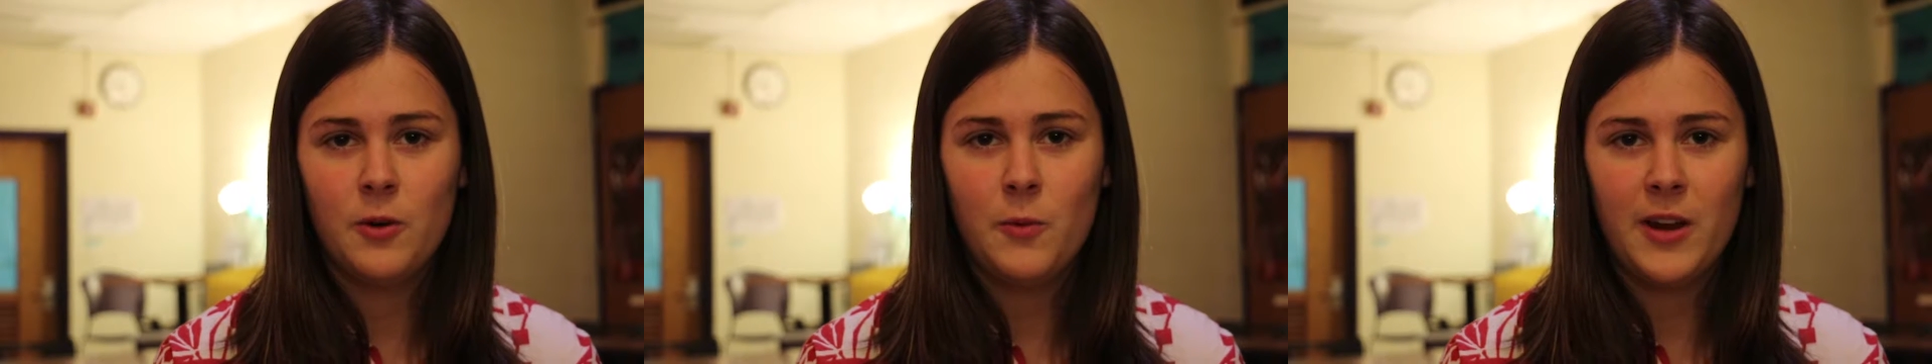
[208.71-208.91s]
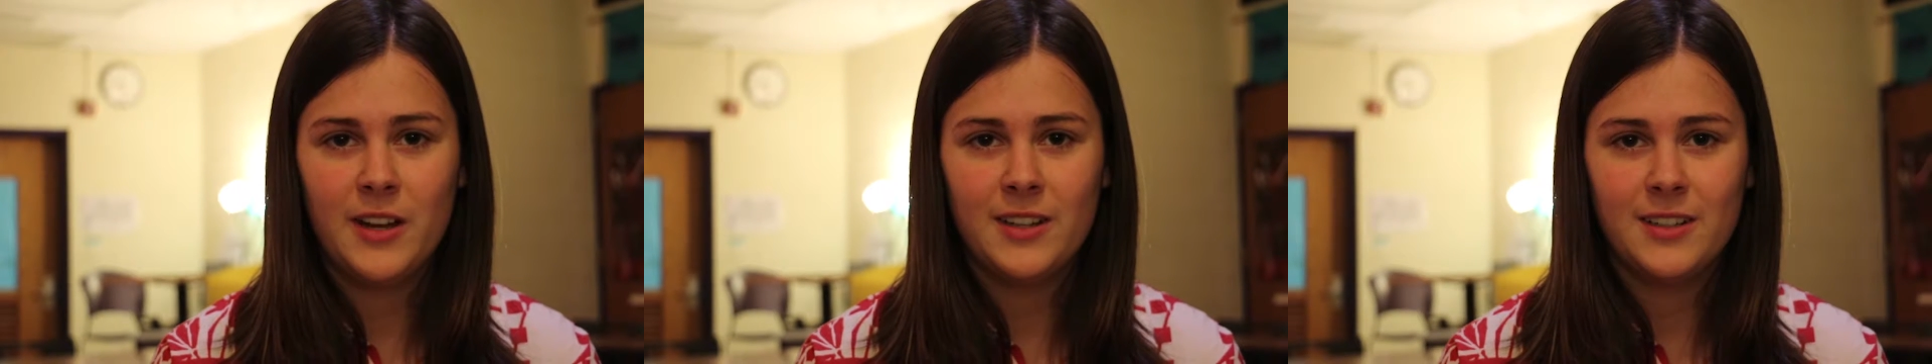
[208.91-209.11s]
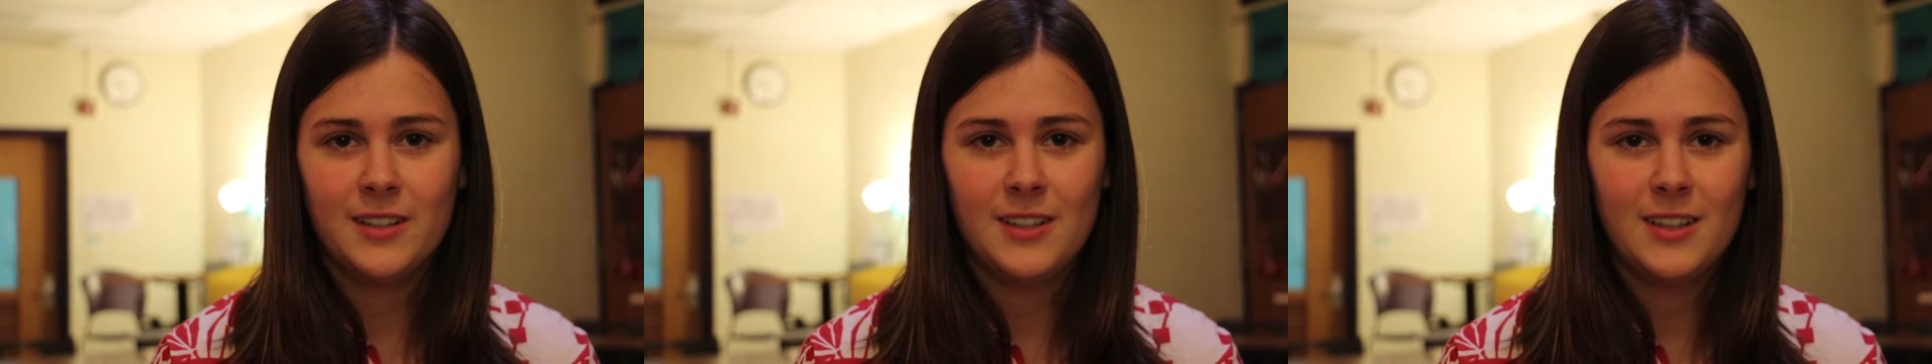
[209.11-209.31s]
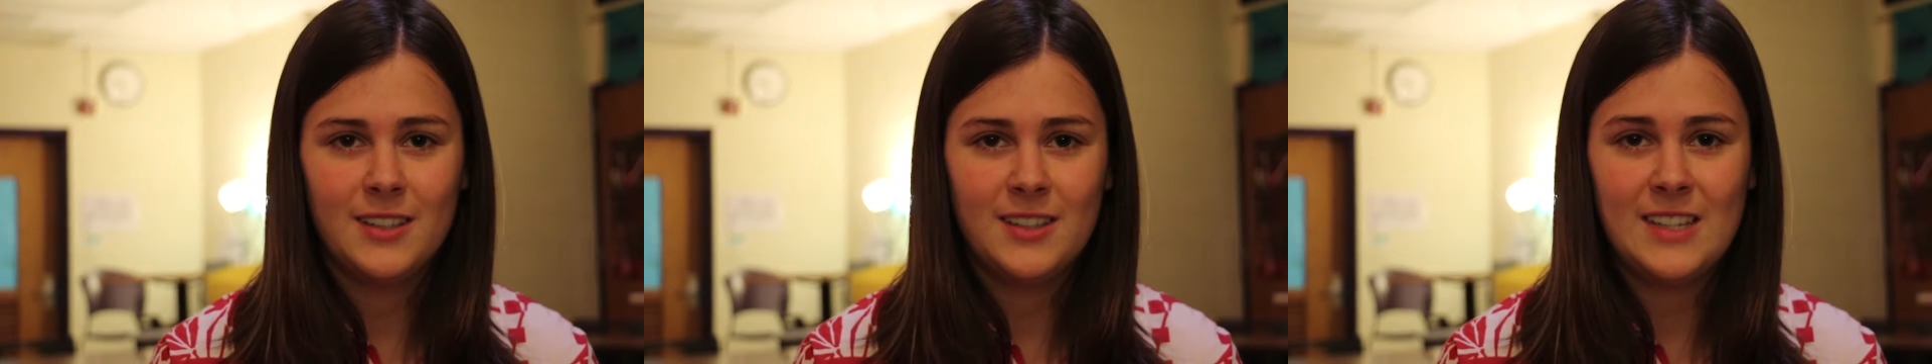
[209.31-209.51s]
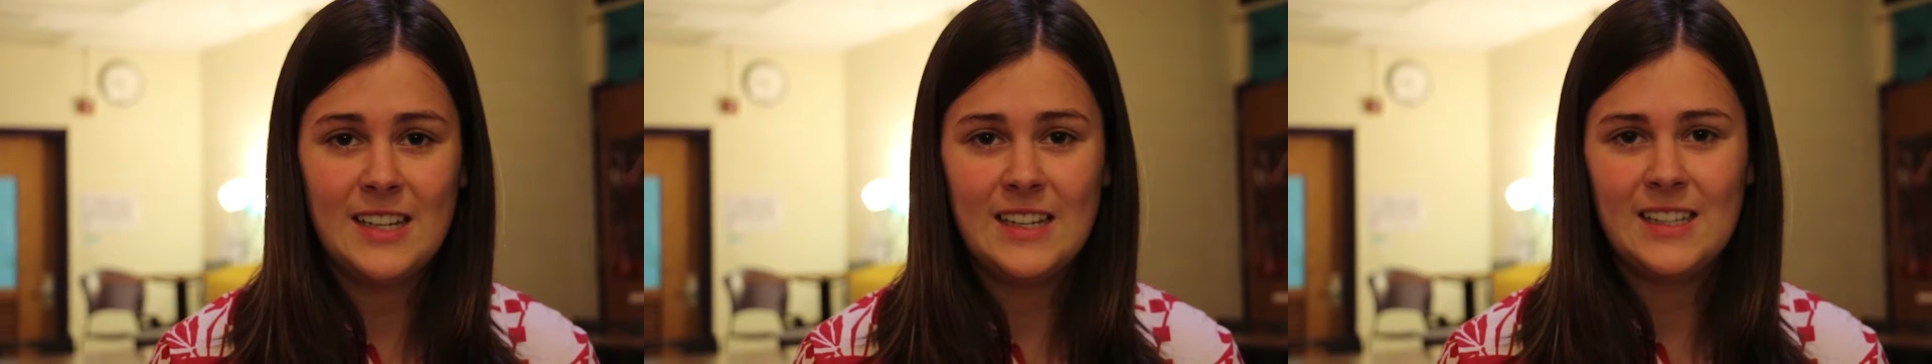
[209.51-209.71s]
way to
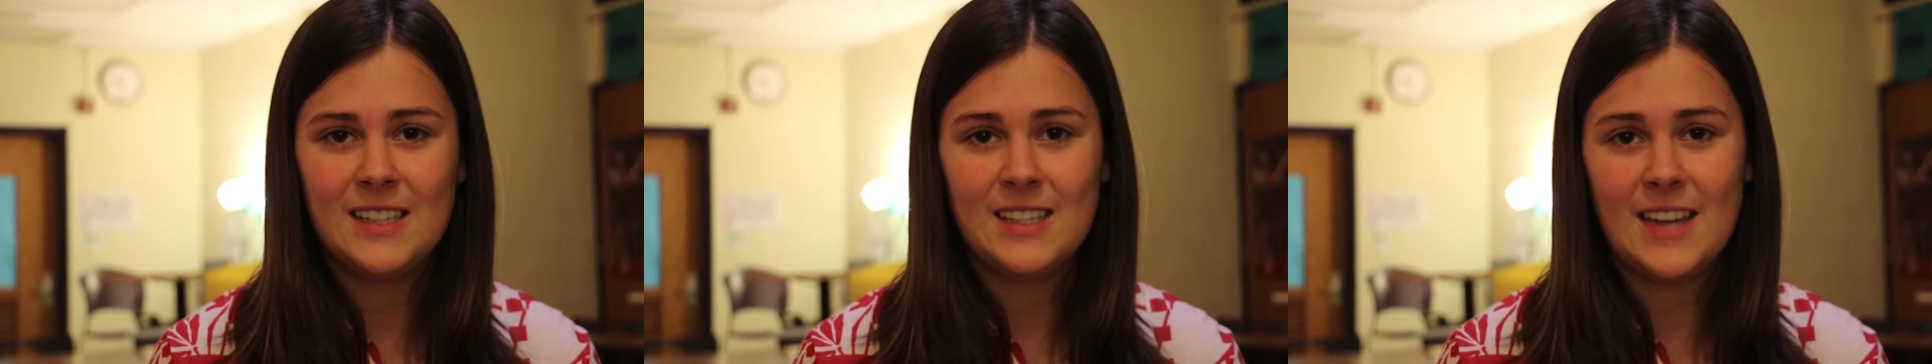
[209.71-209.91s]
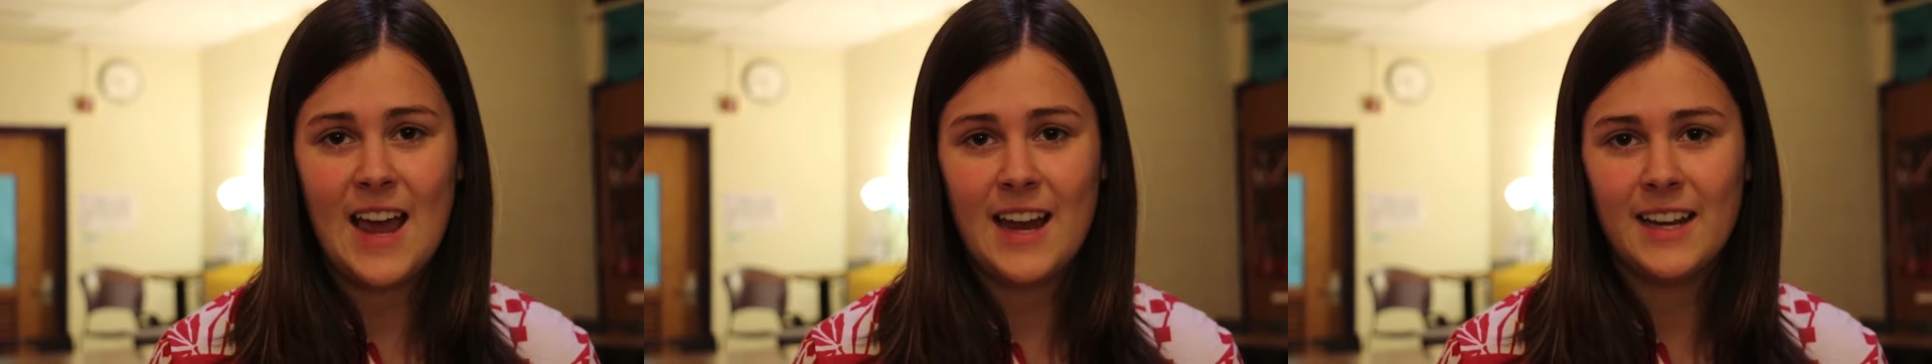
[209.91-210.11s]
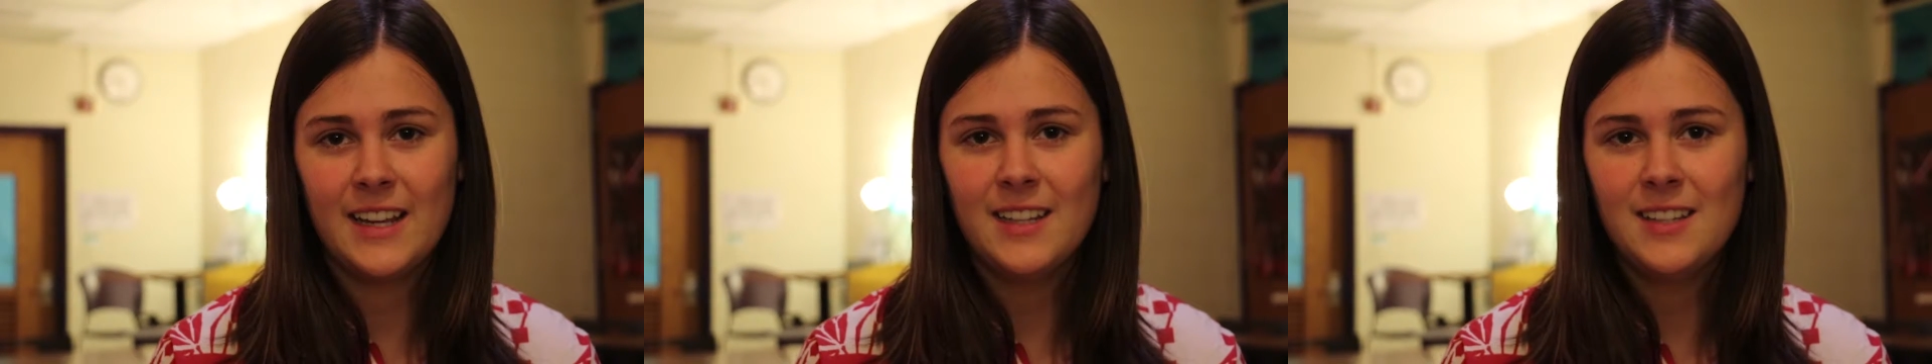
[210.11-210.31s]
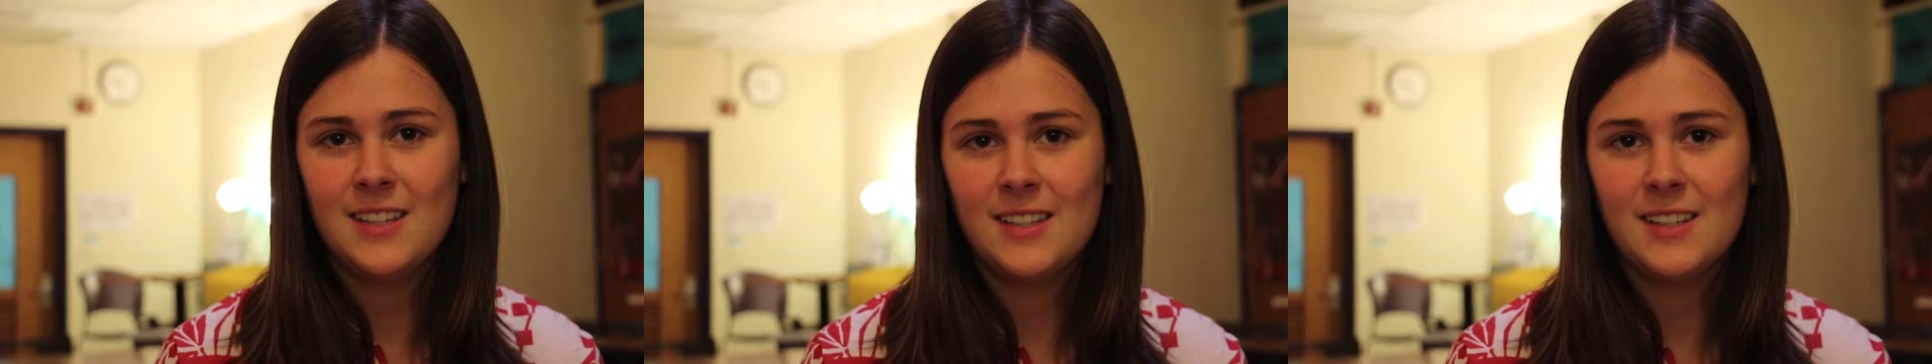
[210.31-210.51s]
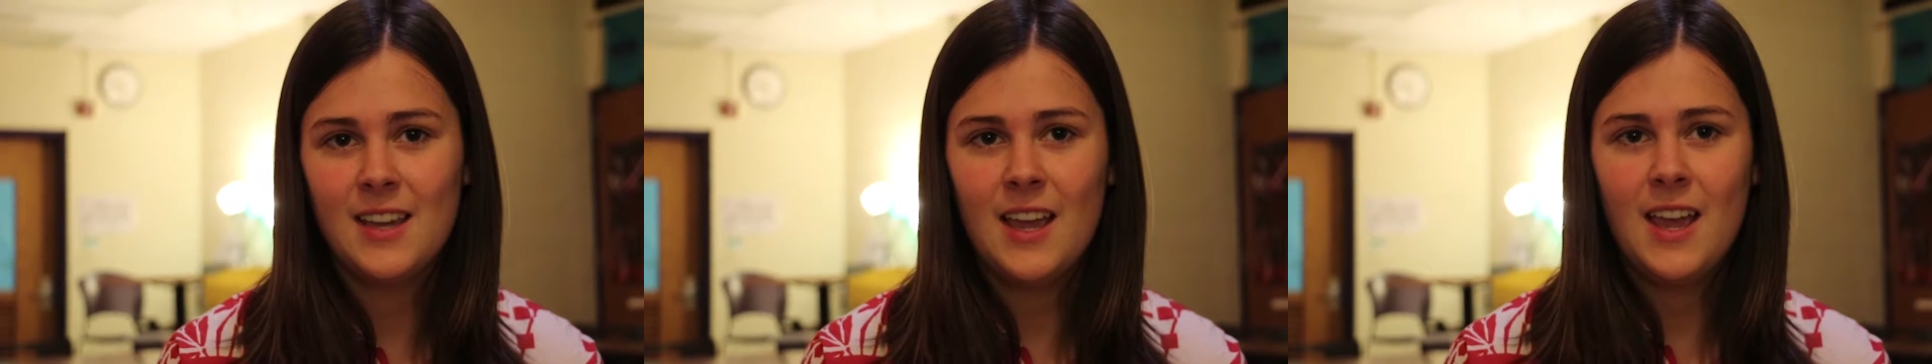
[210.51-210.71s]
seek status